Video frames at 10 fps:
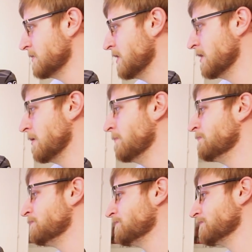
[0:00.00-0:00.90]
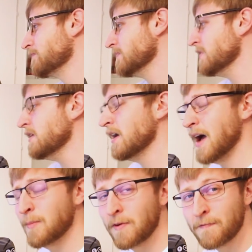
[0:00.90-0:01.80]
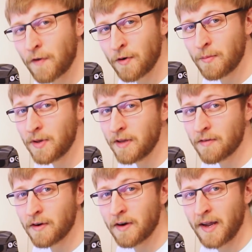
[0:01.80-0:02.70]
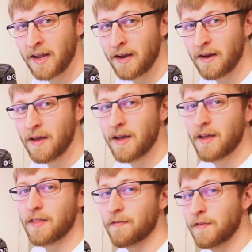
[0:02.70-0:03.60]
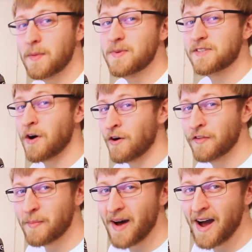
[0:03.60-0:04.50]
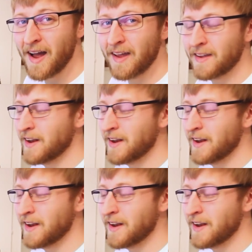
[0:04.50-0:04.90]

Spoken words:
I'm a firm believer in the flip is all in the buy.